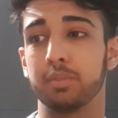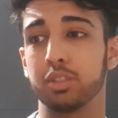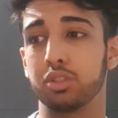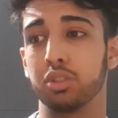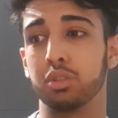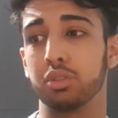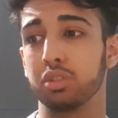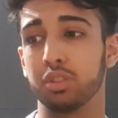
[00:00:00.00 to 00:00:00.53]

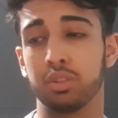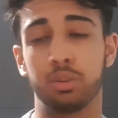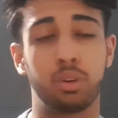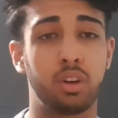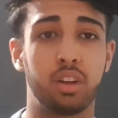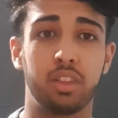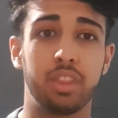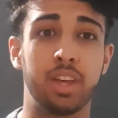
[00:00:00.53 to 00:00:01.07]
due to
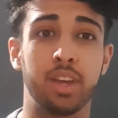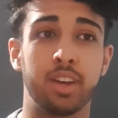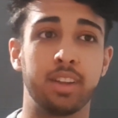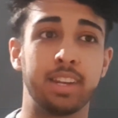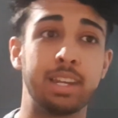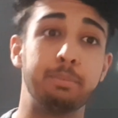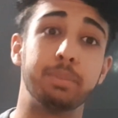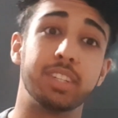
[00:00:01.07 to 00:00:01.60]
the
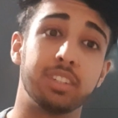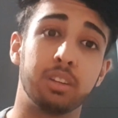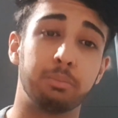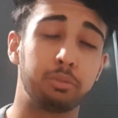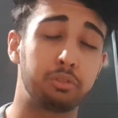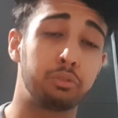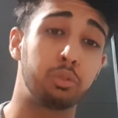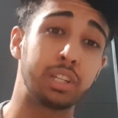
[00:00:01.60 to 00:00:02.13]
limited
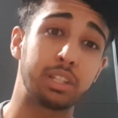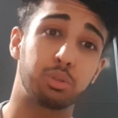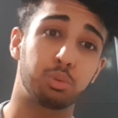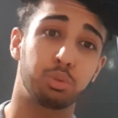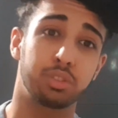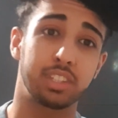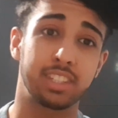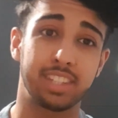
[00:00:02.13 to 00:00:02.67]
number of
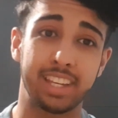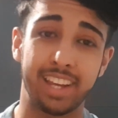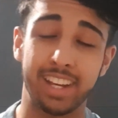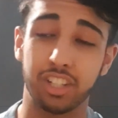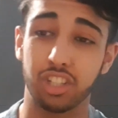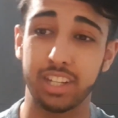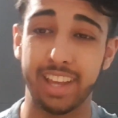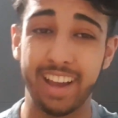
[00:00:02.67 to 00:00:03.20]
resources they
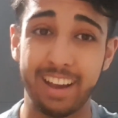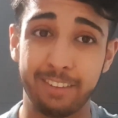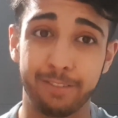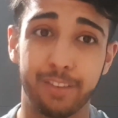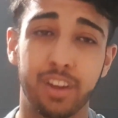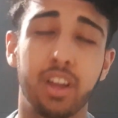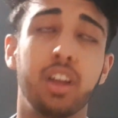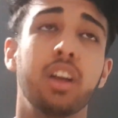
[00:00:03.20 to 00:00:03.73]
actually have.
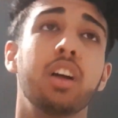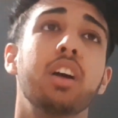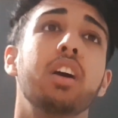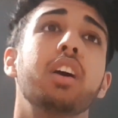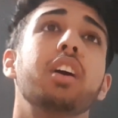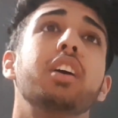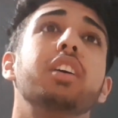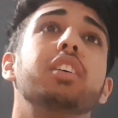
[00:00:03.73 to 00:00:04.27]

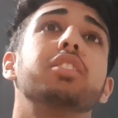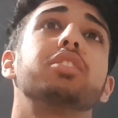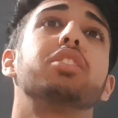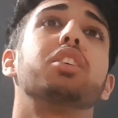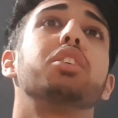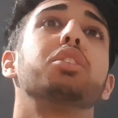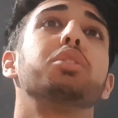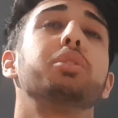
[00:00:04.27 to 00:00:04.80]

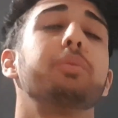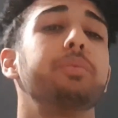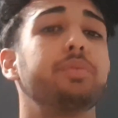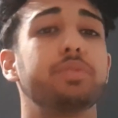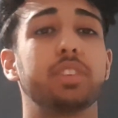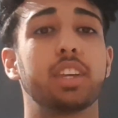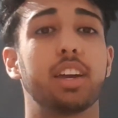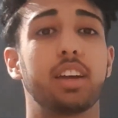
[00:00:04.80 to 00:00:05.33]
So
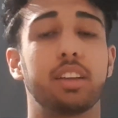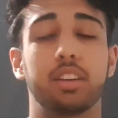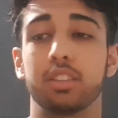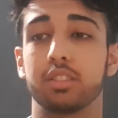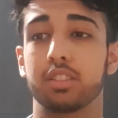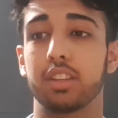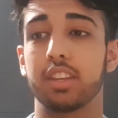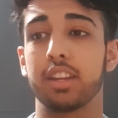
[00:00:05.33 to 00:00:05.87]
yeah,
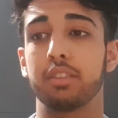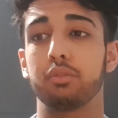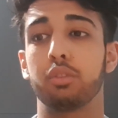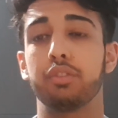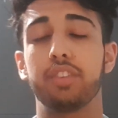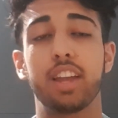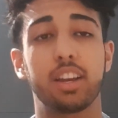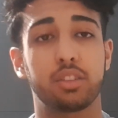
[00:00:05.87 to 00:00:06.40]
so then
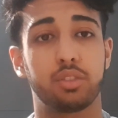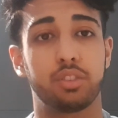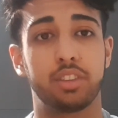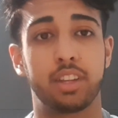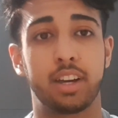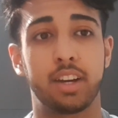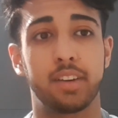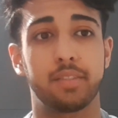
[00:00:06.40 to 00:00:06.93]
reflect on
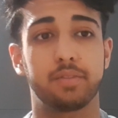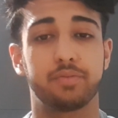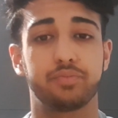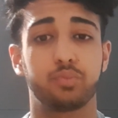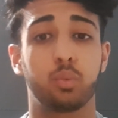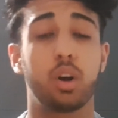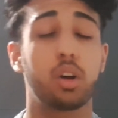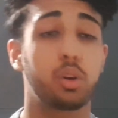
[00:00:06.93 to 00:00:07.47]
that,
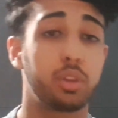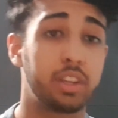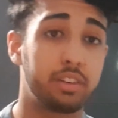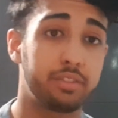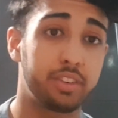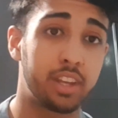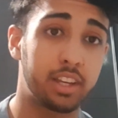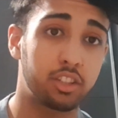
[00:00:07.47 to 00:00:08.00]
work on it
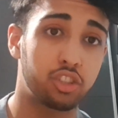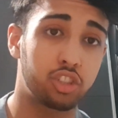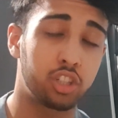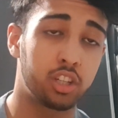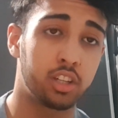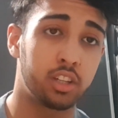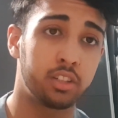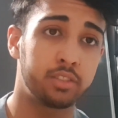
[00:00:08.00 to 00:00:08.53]
for next
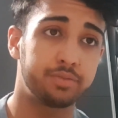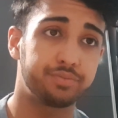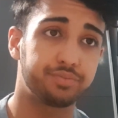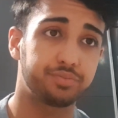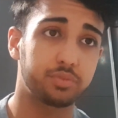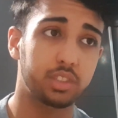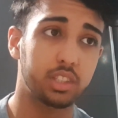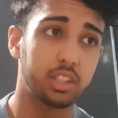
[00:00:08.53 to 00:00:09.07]
year,
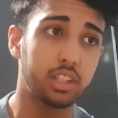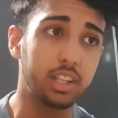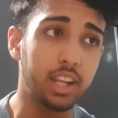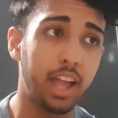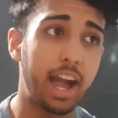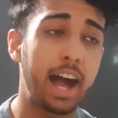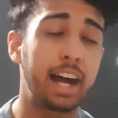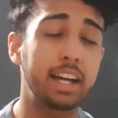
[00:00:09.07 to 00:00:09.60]

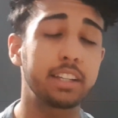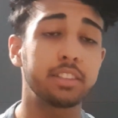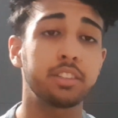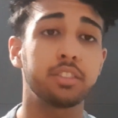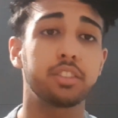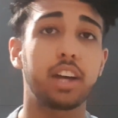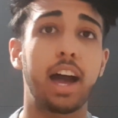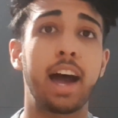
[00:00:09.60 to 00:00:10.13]

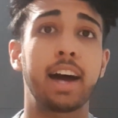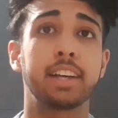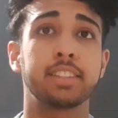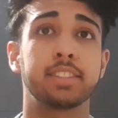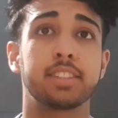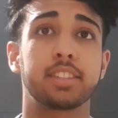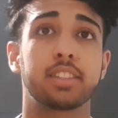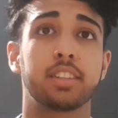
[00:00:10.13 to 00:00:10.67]
and
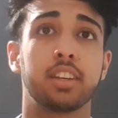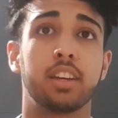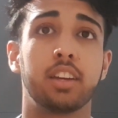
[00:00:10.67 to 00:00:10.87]
as